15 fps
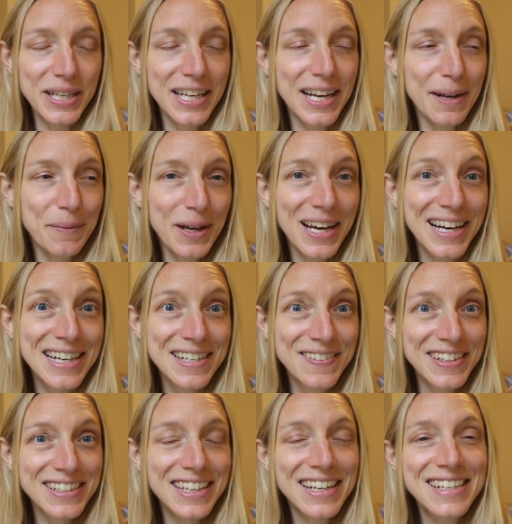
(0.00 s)
and I'm kind of
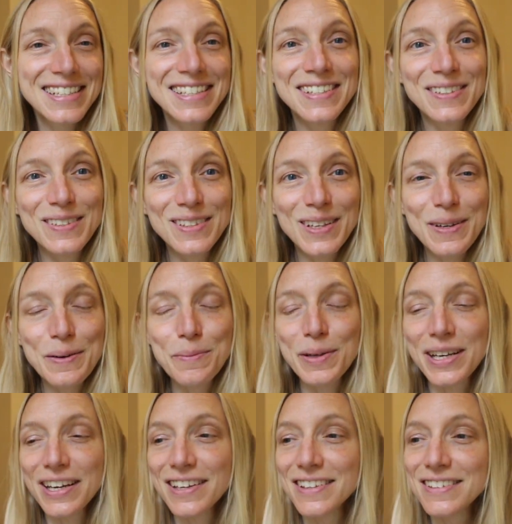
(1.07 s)
excited to do so
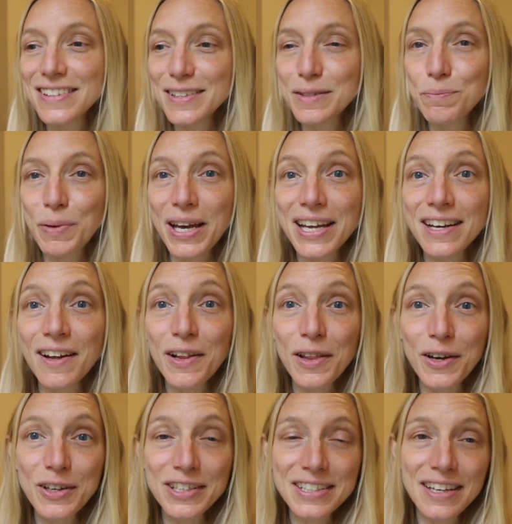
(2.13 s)
because it's been a
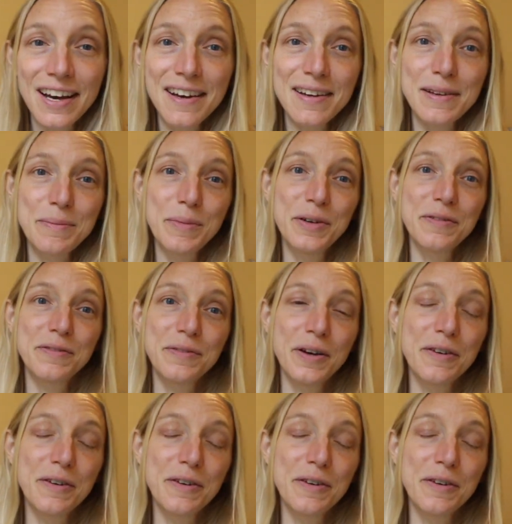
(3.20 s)
long time of,